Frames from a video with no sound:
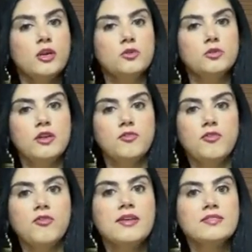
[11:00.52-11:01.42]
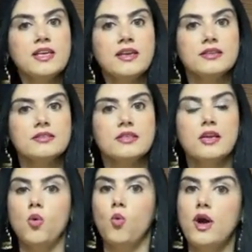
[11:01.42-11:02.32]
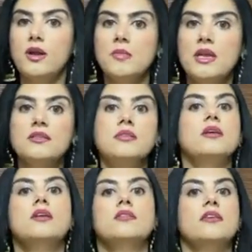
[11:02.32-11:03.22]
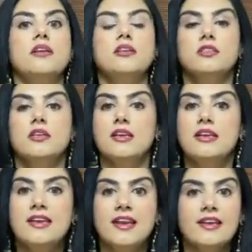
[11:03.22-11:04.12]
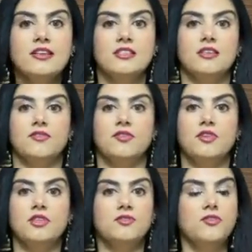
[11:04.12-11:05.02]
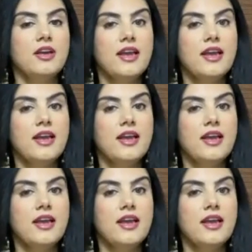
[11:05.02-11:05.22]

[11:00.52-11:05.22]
1, 2, 3, 4, 5, 6. 1 means there is negative risk for